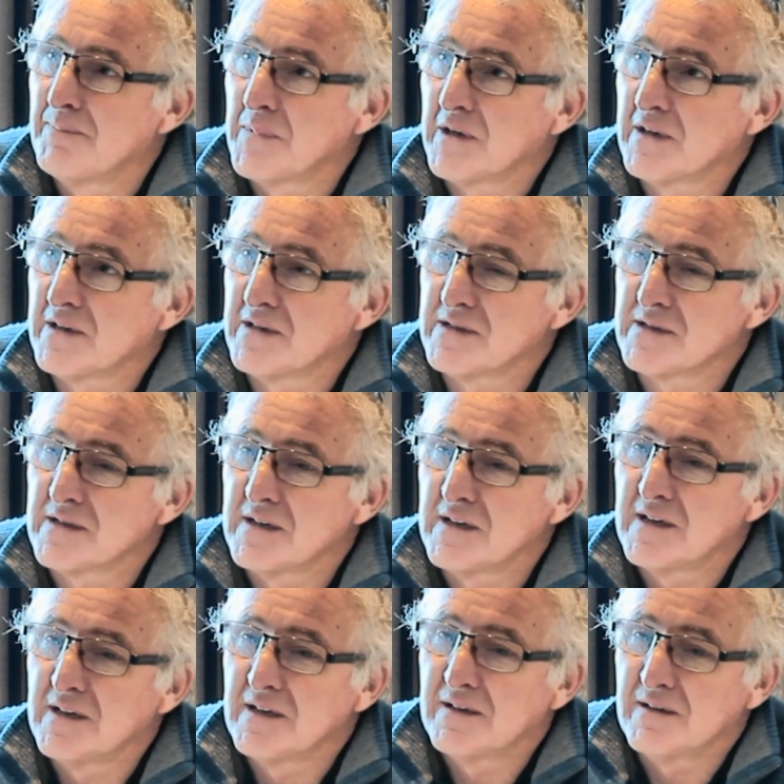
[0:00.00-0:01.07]
because
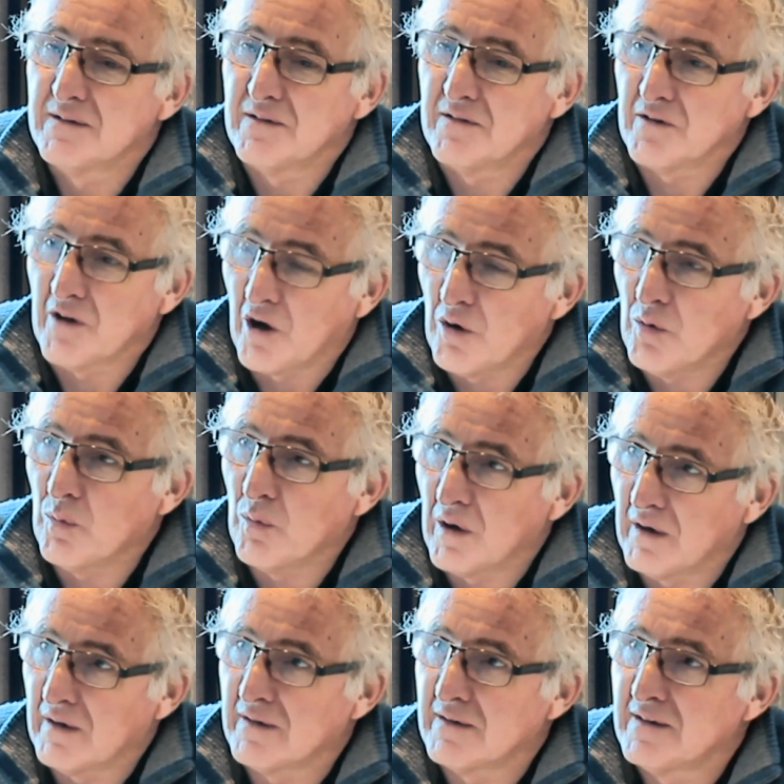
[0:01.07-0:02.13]
no
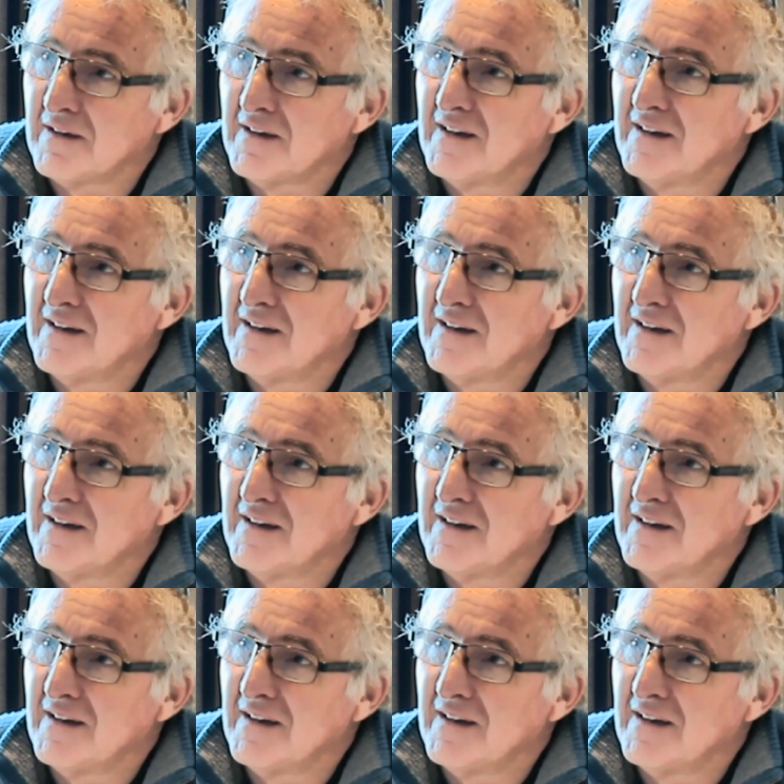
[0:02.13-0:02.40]
one